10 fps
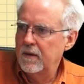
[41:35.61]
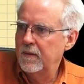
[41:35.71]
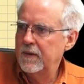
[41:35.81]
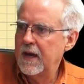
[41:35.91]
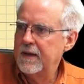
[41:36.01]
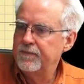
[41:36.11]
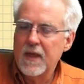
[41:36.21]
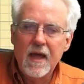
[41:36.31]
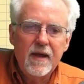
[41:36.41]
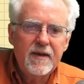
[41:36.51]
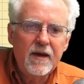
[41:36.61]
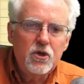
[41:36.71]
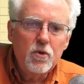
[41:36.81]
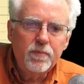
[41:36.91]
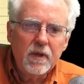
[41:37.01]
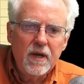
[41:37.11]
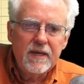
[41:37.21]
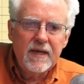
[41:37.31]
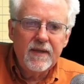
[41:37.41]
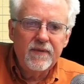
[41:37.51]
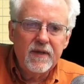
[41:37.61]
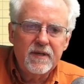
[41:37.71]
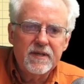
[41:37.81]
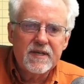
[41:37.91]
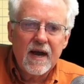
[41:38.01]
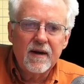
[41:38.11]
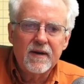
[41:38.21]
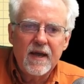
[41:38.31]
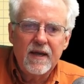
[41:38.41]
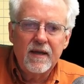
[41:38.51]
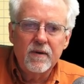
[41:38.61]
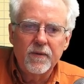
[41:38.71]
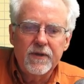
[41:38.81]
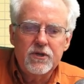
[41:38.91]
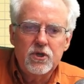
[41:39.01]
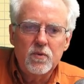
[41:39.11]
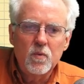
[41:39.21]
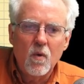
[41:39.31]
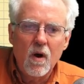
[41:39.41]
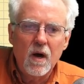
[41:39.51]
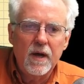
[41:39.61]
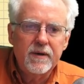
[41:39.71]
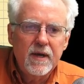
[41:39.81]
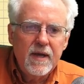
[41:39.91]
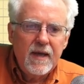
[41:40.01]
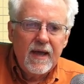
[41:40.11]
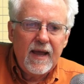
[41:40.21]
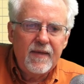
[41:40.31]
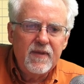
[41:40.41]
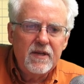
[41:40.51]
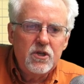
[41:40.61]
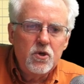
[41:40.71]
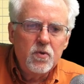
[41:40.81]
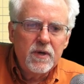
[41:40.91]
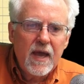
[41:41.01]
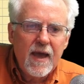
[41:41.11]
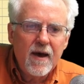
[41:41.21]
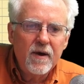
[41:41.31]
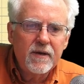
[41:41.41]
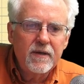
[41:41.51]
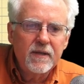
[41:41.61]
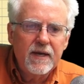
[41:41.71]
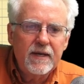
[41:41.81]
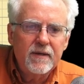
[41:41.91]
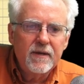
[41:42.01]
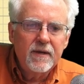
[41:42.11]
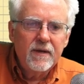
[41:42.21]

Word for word: Okay, now you plug in the desired angle that you want, and then you calculate